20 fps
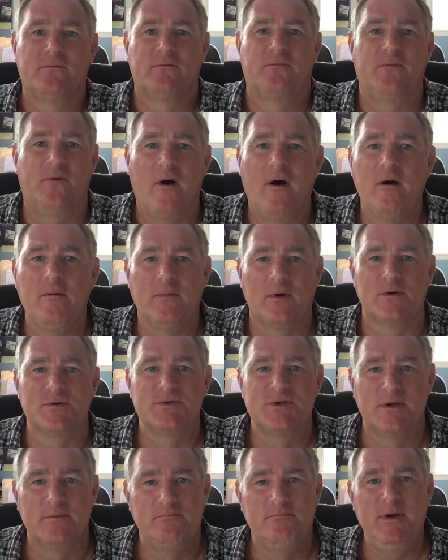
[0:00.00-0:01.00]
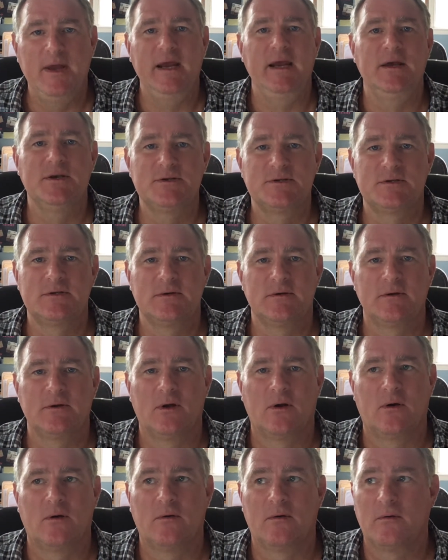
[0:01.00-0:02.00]
farmers, the biggest
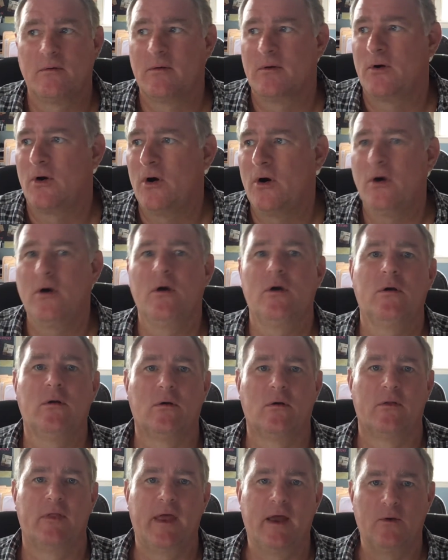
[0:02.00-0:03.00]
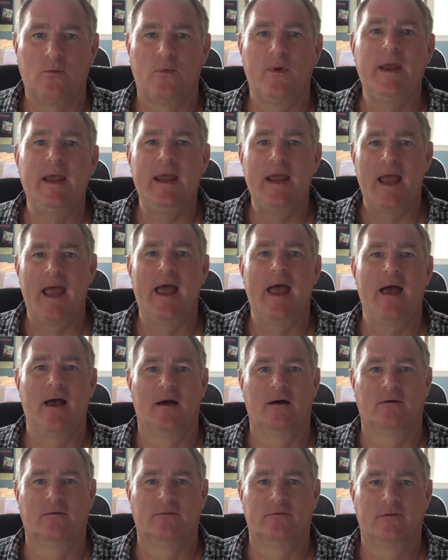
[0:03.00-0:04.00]
hurdle that we
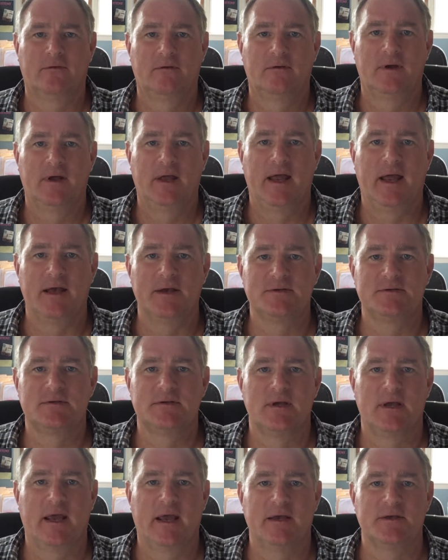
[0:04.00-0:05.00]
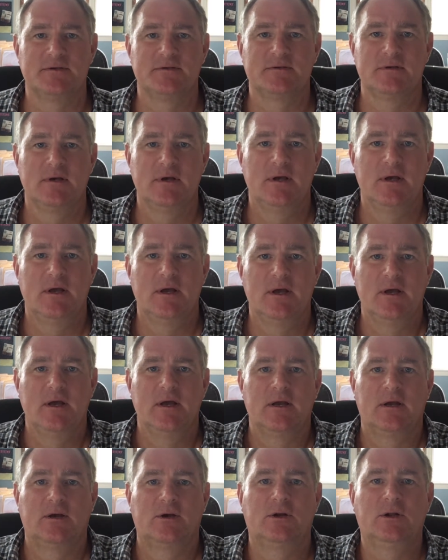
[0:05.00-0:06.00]
have as
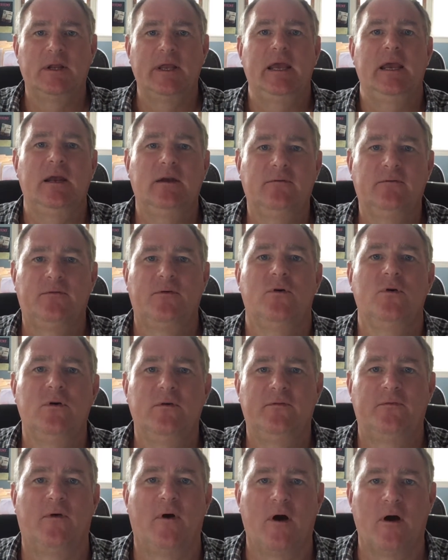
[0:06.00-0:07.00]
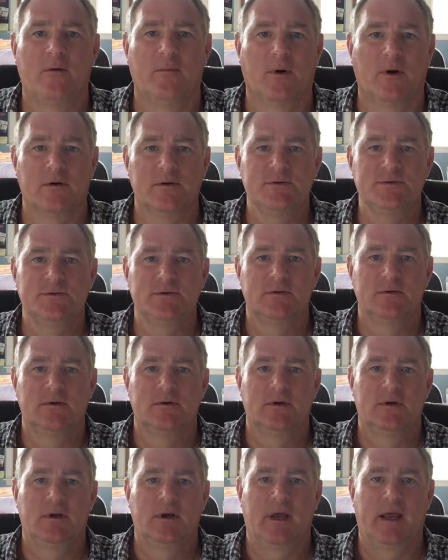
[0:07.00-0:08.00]
clean food farmers,
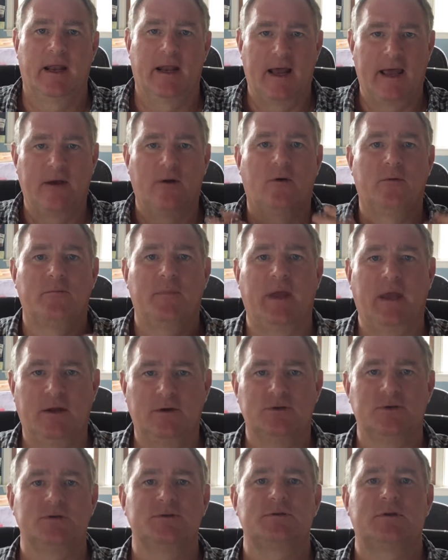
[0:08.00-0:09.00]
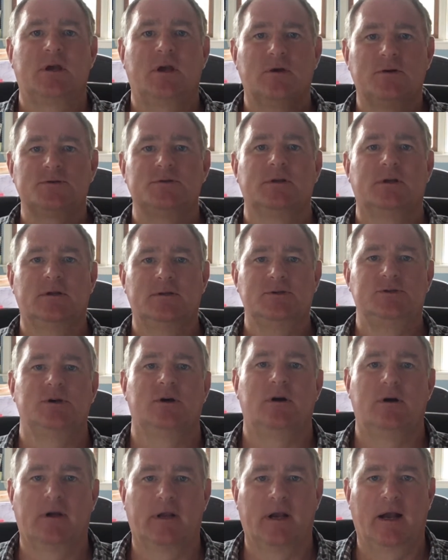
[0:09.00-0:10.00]
and I don't mean just Kirsten and
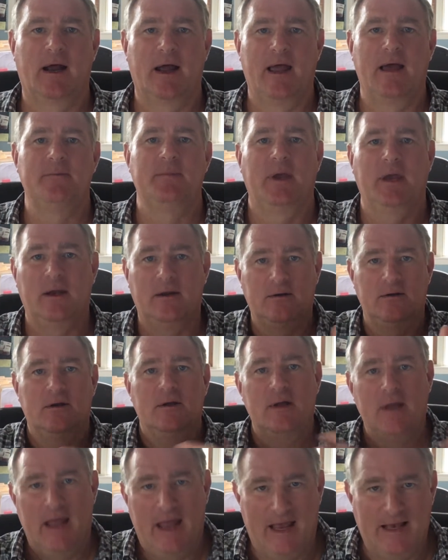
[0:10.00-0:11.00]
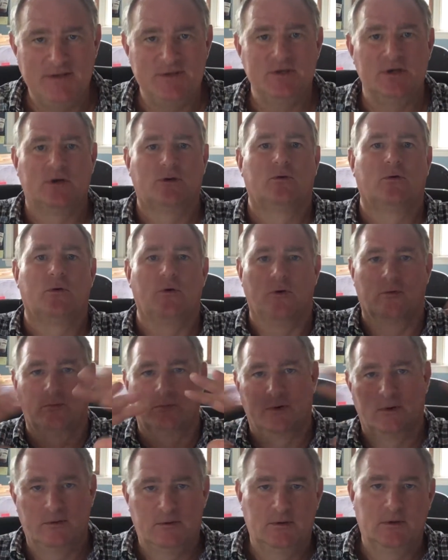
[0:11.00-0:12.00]
Joan and I mean as a
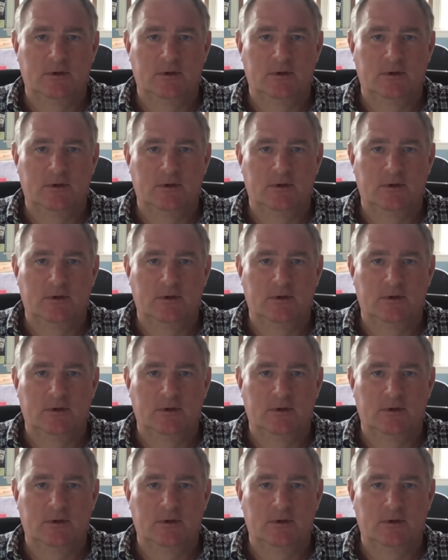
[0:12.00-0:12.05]
group,